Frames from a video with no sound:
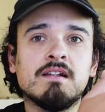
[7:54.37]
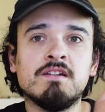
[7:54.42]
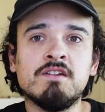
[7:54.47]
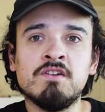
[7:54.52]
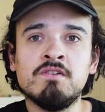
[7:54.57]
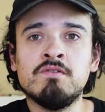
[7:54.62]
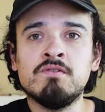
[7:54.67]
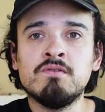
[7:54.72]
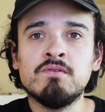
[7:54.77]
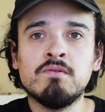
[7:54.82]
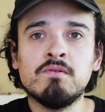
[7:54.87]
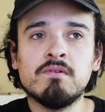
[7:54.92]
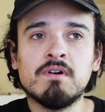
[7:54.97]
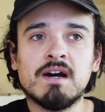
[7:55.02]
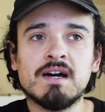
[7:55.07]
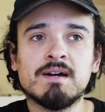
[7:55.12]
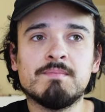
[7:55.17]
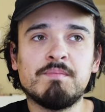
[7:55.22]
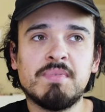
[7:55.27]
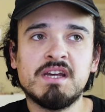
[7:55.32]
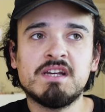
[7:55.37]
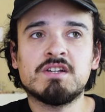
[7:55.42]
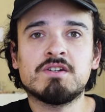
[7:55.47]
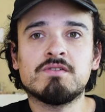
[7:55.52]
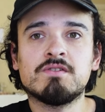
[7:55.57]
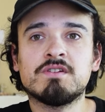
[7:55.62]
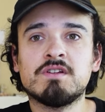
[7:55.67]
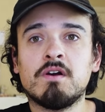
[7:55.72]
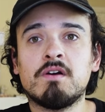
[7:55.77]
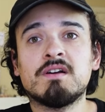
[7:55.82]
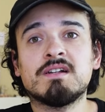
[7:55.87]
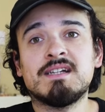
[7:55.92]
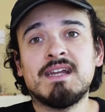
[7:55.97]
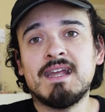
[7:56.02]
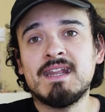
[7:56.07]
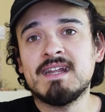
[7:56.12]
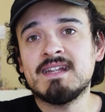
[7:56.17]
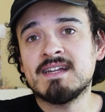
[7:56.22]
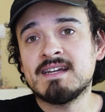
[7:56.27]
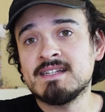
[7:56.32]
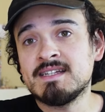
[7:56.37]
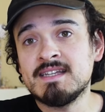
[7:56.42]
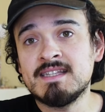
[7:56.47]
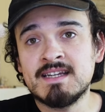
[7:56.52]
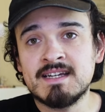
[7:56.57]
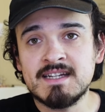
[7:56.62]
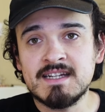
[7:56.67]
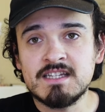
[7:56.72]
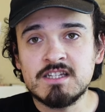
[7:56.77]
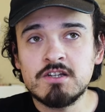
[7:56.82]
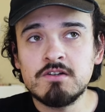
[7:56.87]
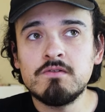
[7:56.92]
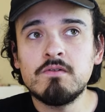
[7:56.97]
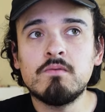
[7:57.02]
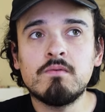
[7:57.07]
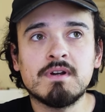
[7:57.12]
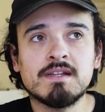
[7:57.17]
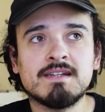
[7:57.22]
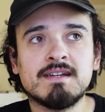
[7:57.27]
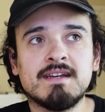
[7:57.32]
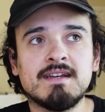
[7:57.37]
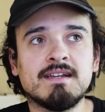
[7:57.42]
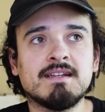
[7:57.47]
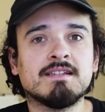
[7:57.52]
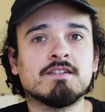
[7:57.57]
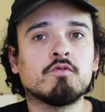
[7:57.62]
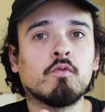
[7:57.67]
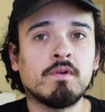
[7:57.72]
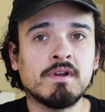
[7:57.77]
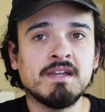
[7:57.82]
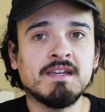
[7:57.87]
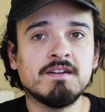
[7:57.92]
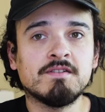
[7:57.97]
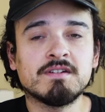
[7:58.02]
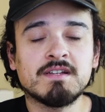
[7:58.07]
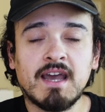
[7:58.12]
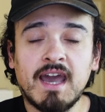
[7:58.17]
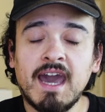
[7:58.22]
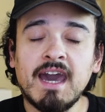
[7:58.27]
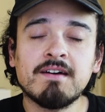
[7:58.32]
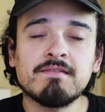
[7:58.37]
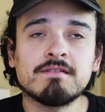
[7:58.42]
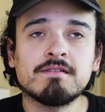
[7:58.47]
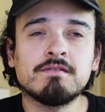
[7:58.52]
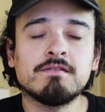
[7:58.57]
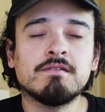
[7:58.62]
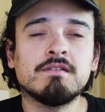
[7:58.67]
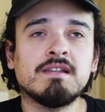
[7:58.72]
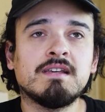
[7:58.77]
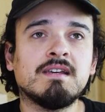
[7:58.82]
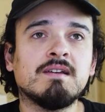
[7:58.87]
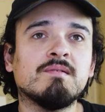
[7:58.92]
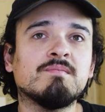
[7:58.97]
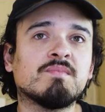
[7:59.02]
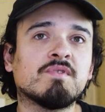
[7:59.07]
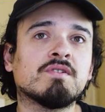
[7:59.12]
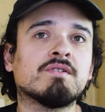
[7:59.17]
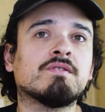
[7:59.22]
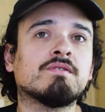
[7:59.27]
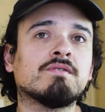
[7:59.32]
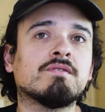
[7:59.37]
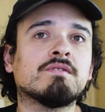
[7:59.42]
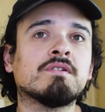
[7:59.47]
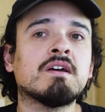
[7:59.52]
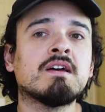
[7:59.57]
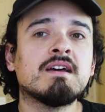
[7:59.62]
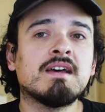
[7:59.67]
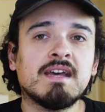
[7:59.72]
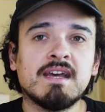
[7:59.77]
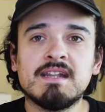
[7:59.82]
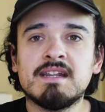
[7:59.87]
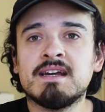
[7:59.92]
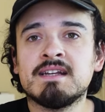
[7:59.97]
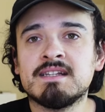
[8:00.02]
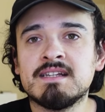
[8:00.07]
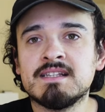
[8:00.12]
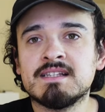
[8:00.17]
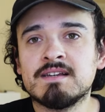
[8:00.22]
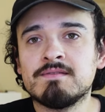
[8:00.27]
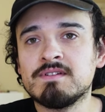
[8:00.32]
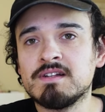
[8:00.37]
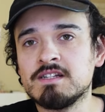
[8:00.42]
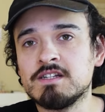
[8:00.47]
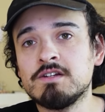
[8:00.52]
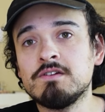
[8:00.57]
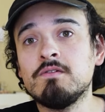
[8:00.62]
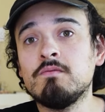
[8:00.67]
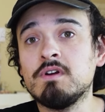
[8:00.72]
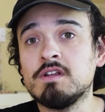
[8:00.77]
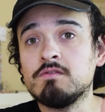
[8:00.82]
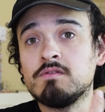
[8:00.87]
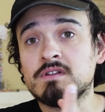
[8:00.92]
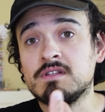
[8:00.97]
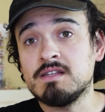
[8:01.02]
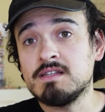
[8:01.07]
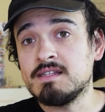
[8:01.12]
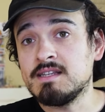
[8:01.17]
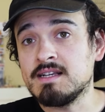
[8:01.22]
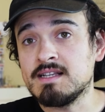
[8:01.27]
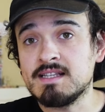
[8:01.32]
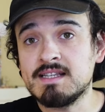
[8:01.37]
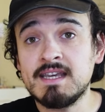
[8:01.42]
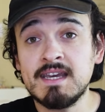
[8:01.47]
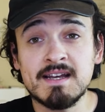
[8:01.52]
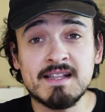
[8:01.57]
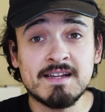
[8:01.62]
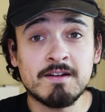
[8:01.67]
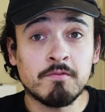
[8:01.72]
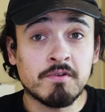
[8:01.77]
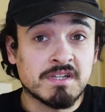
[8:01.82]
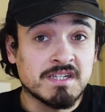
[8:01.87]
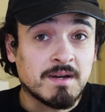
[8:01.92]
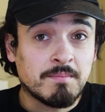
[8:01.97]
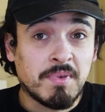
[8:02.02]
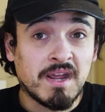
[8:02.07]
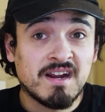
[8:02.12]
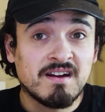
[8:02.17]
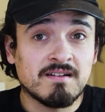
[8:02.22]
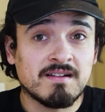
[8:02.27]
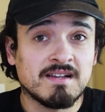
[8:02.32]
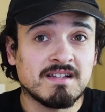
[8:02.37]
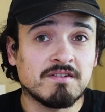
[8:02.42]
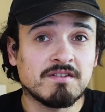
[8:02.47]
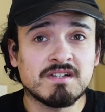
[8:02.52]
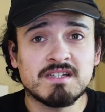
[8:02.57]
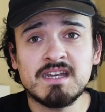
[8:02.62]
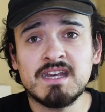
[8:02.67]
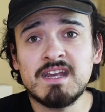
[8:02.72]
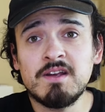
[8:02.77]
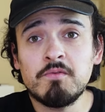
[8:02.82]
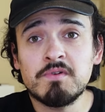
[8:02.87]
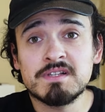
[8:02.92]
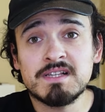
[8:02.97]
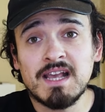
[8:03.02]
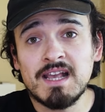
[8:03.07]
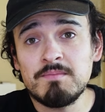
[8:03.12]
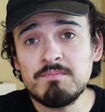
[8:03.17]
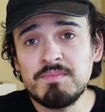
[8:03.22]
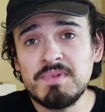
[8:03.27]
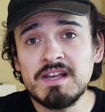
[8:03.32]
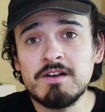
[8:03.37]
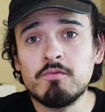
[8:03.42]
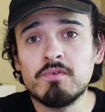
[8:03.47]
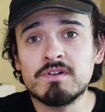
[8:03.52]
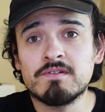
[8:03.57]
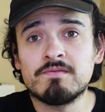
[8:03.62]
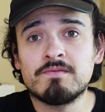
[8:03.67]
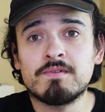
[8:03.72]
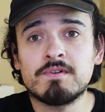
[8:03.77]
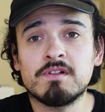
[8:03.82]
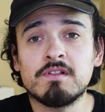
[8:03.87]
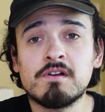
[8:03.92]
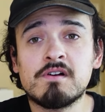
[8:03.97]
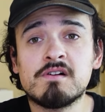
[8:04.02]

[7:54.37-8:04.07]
new uh, pictures are dated 1992, which is 20 years after the murder in 1972, which was the sixth killing, which apparently they're saying was a big one for